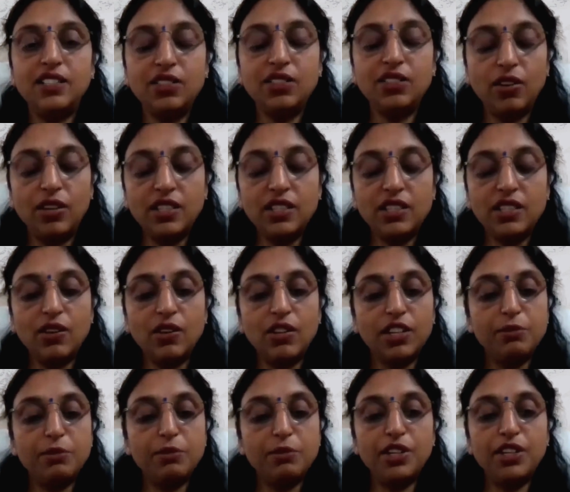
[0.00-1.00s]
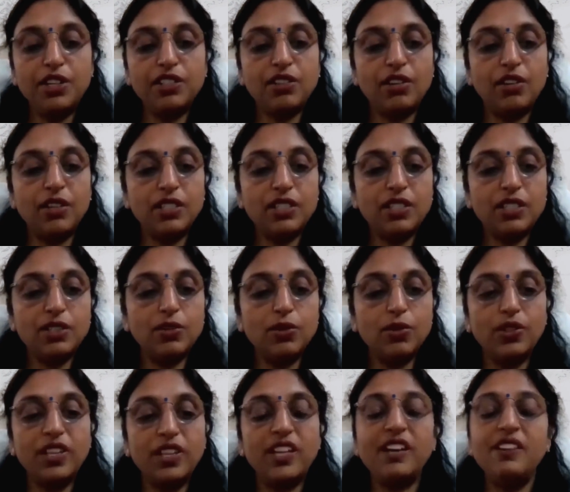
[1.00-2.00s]
disorders, autoimmune disorders.
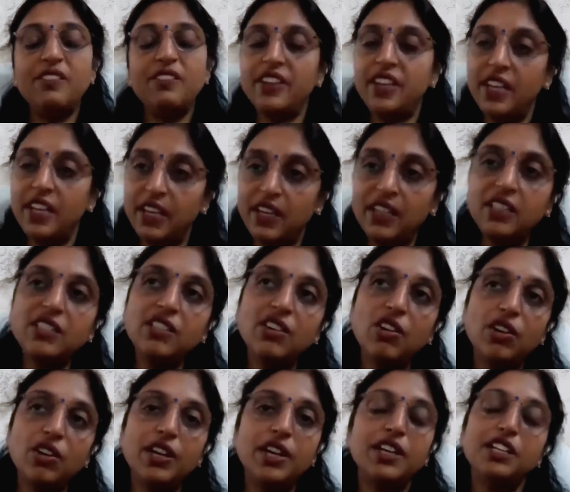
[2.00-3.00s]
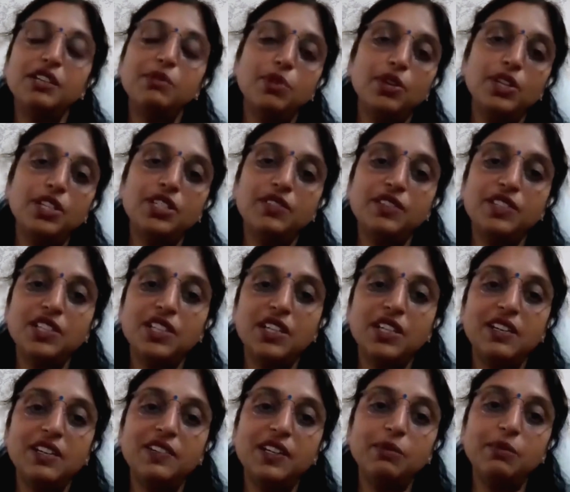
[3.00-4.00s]
So there are various autoantibodies which
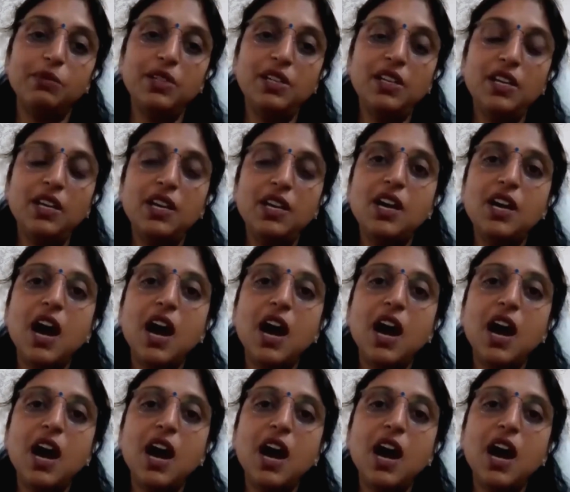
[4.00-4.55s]
are available.